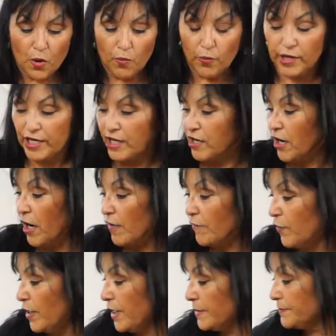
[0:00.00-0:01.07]
we're gonna
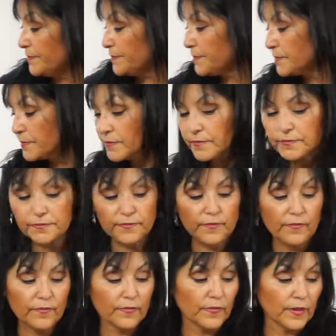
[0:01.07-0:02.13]
cover it.
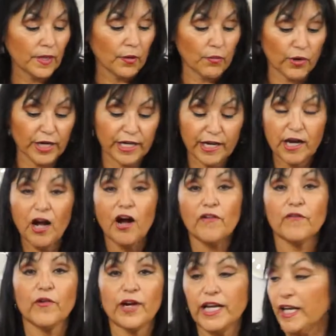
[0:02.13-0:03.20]
We're gonna
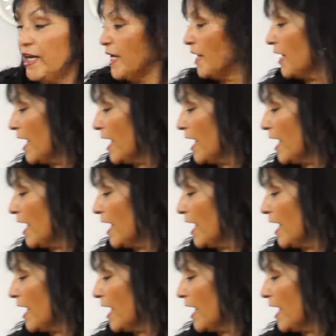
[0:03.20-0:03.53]
cover it